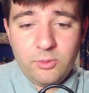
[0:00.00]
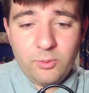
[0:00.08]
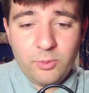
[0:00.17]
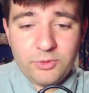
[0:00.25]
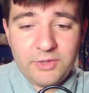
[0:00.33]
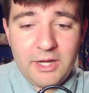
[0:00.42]

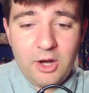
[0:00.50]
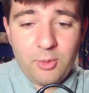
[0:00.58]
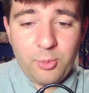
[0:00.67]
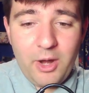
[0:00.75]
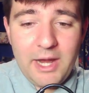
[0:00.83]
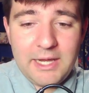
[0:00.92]
we'll take our
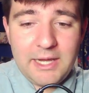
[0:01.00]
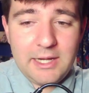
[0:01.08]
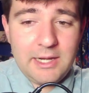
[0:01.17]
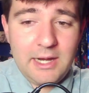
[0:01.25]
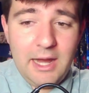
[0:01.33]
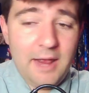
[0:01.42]

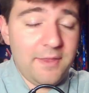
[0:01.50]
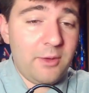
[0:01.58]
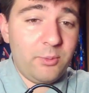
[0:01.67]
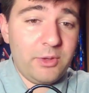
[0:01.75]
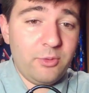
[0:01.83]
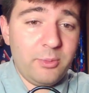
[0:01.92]
break and then
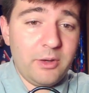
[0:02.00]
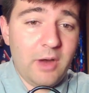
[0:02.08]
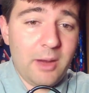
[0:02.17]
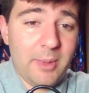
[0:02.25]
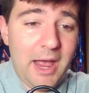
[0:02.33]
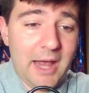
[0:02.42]
we will be
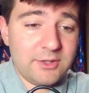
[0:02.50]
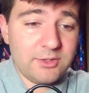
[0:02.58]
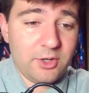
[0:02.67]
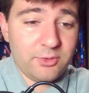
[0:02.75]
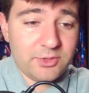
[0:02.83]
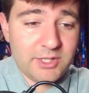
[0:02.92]
right back.
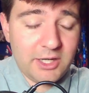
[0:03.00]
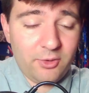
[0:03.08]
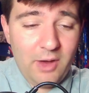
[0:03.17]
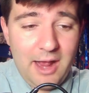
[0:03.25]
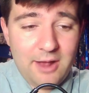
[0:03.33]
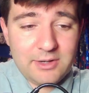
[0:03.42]
So, stick
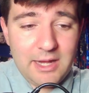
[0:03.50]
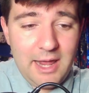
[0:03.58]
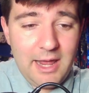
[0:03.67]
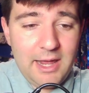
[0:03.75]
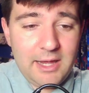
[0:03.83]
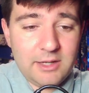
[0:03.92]
around
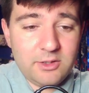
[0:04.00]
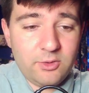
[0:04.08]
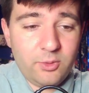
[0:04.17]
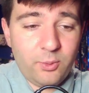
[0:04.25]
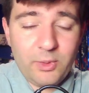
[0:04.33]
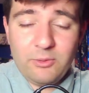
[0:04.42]
and
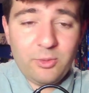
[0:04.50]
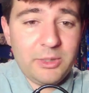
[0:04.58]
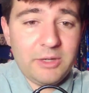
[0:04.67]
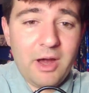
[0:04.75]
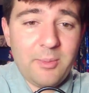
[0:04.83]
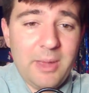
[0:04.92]
we will be
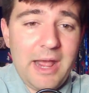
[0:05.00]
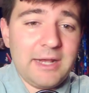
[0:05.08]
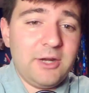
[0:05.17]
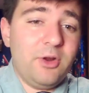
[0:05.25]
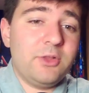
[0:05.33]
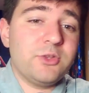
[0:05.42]
right back
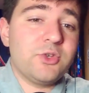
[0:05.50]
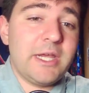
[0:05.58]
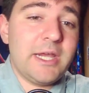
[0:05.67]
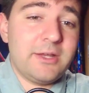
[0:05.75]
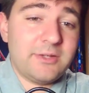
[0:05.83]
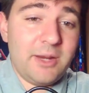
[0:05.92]
here on the
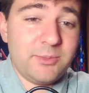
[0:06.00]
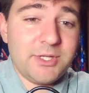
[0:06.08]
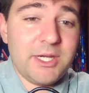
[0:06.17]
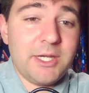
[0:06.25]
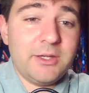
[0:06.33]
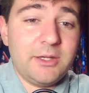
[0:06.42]

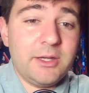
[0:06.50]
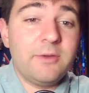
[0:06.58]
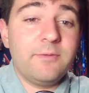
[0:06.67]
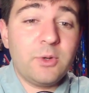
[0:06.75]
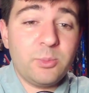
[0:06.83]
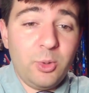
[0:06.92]
GSMC
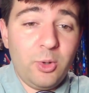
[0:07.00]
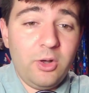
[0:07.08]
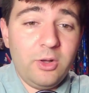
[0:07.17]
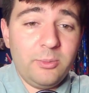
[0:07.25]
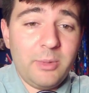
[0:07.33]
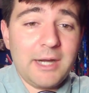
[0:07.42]

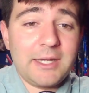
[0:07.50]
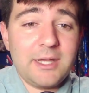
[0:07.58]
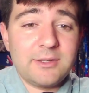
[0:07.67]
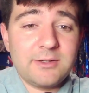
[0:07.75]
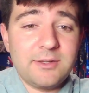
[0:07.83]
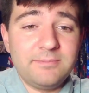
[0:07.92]
Football Podcast.